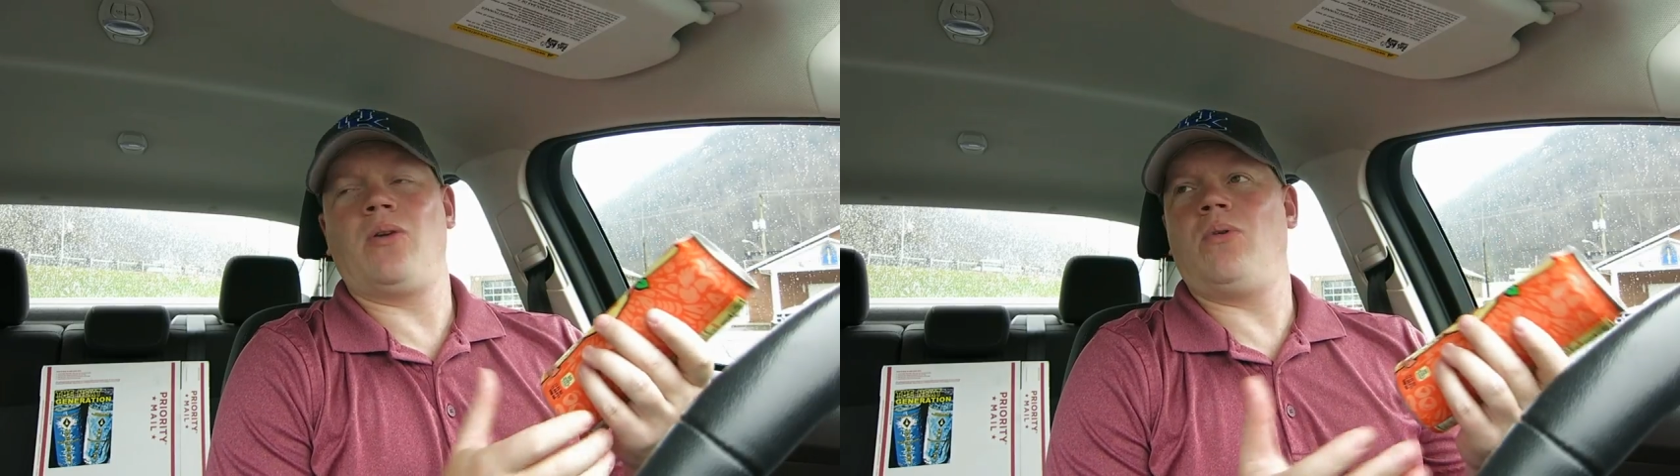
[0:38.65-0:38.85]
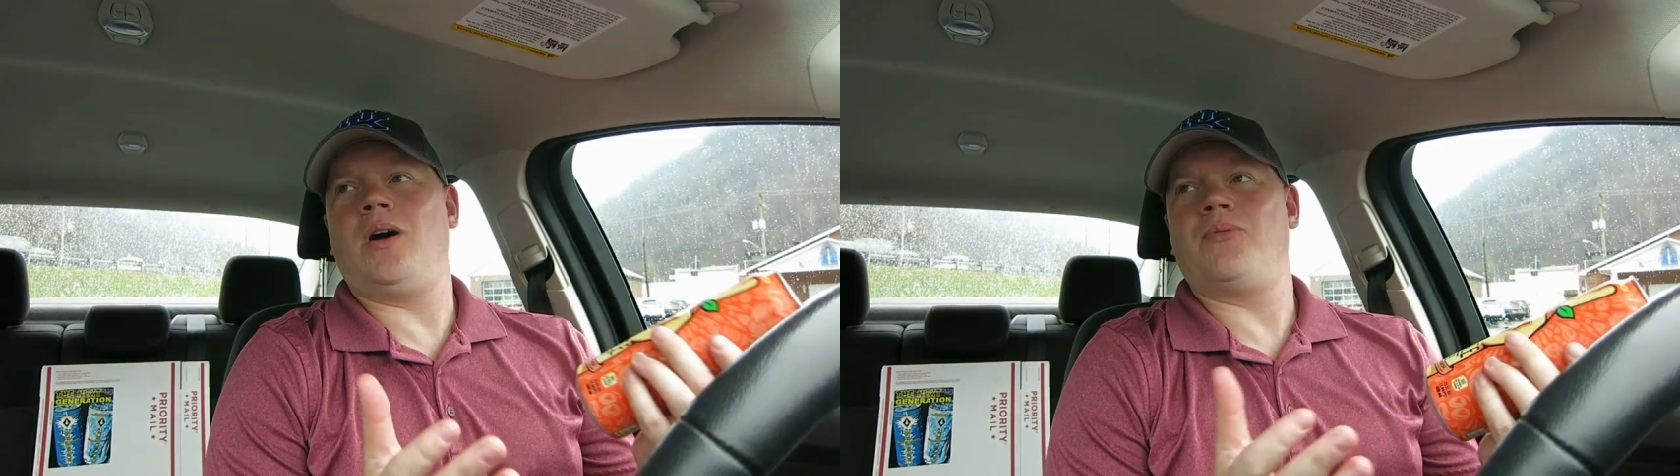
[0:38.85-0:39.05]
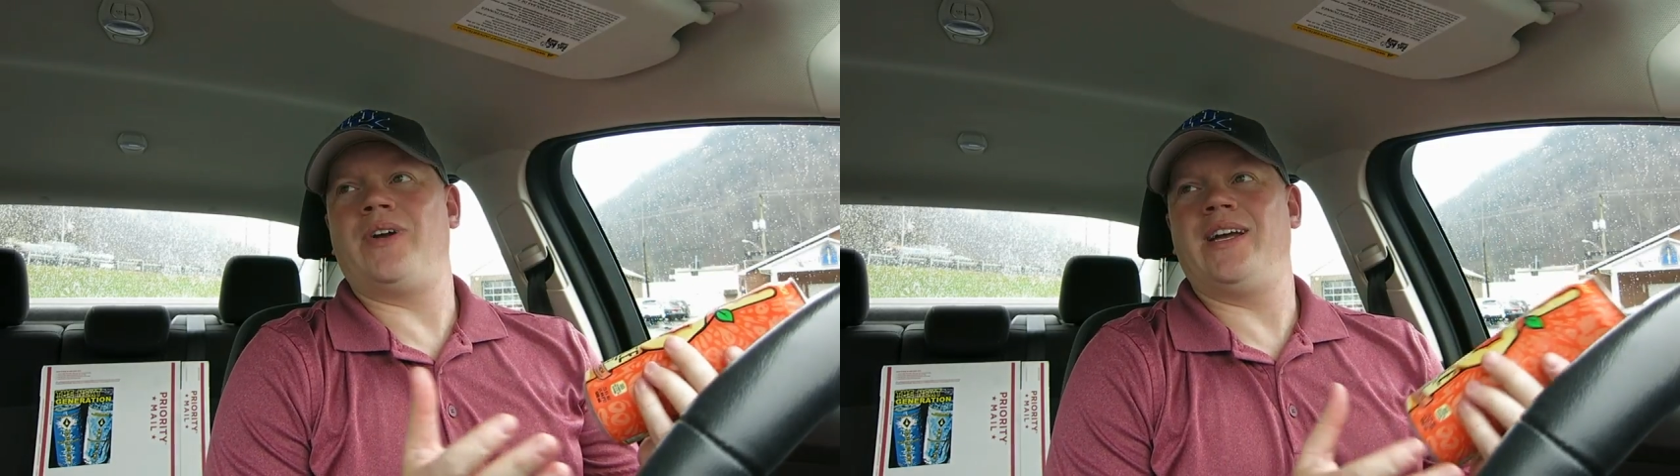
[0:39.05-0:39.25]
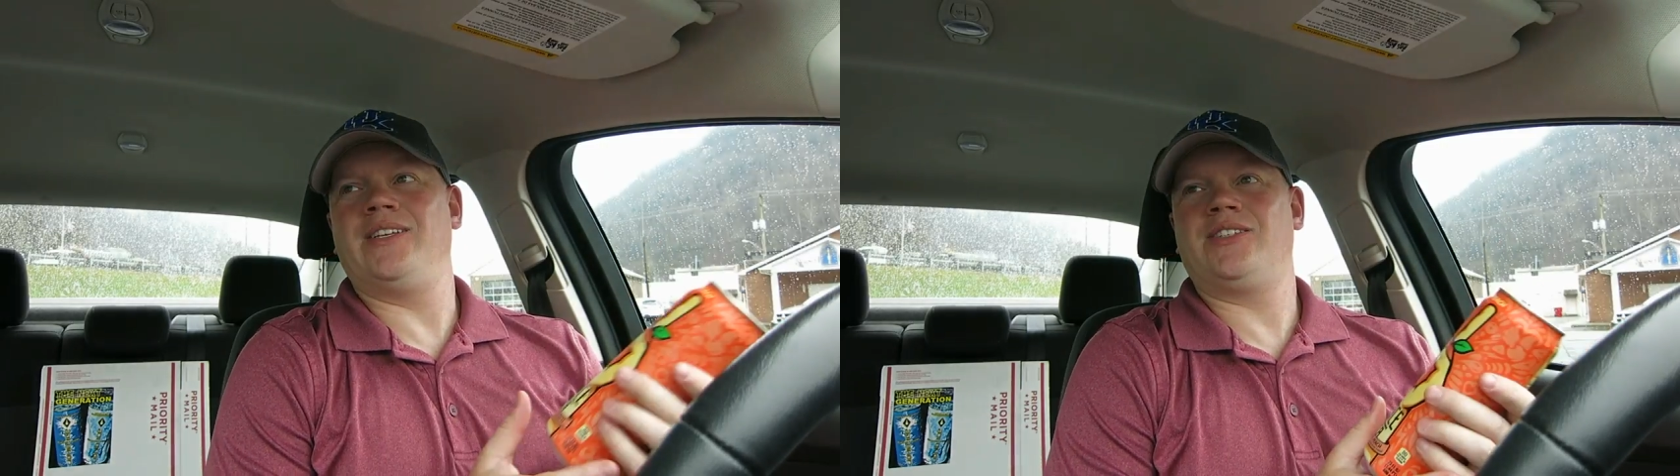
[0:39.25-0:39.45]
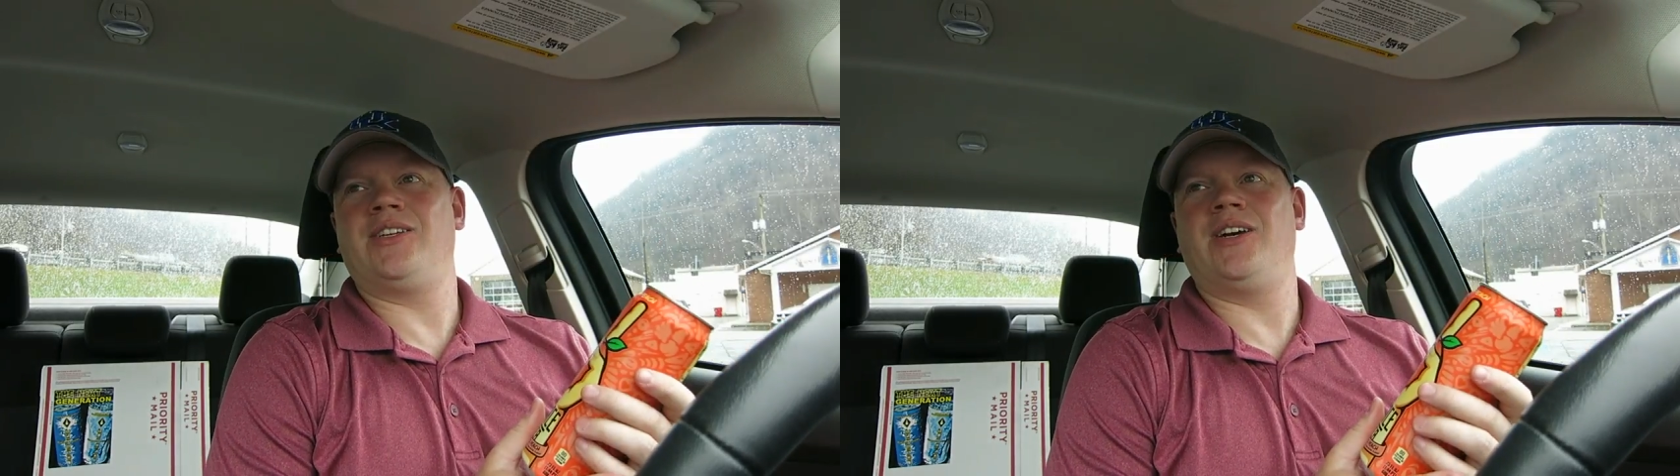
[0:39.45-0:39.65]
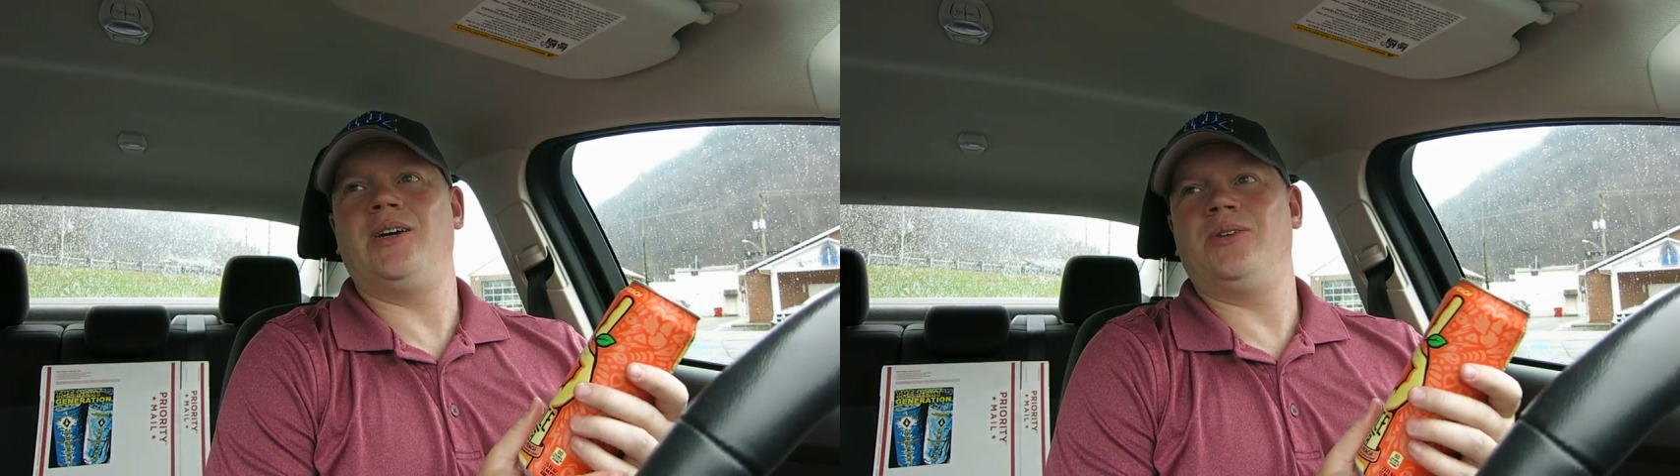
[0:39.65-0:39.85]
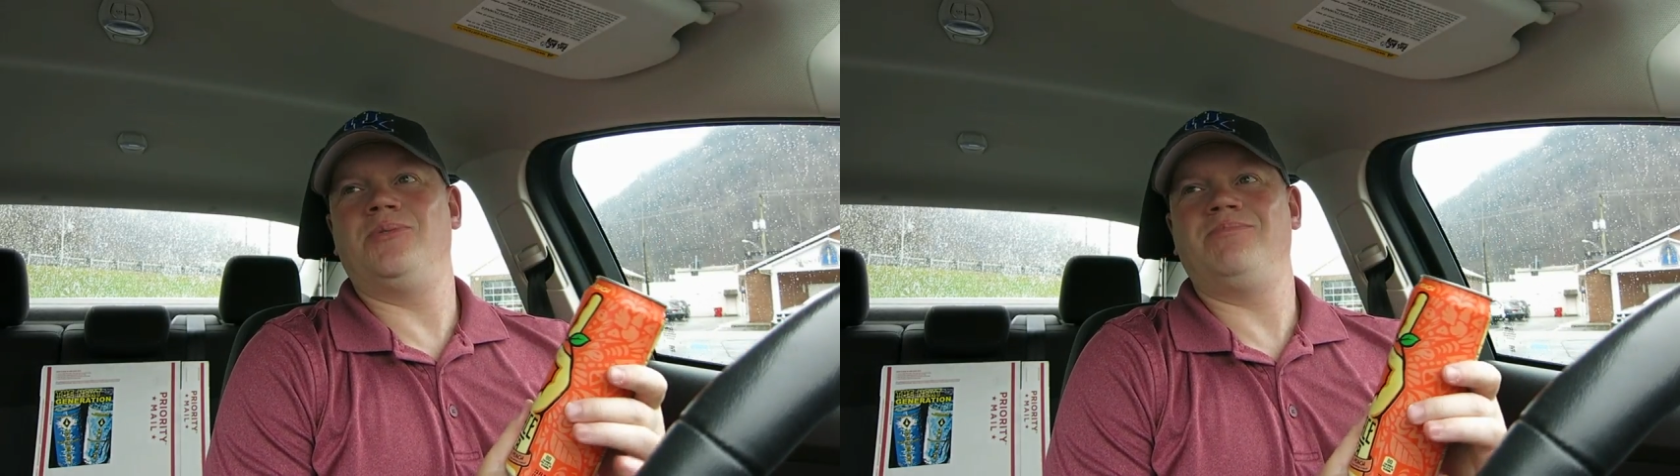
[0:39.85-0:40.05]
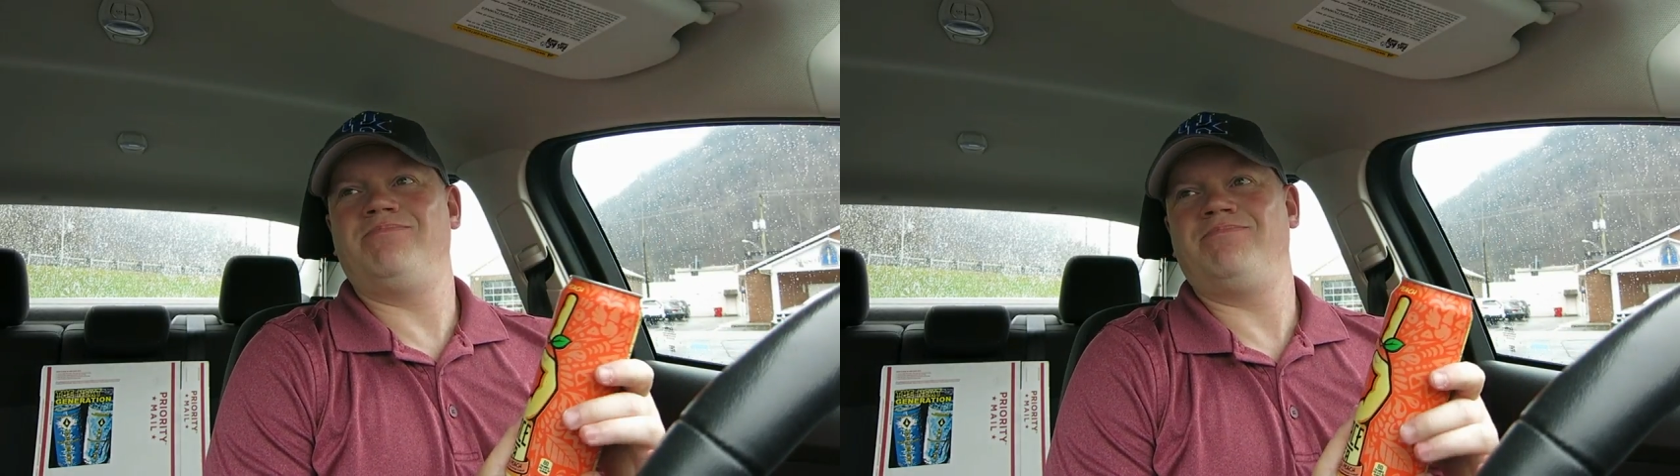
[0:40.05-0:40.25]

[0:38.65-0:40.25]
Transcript: what, rain, snow,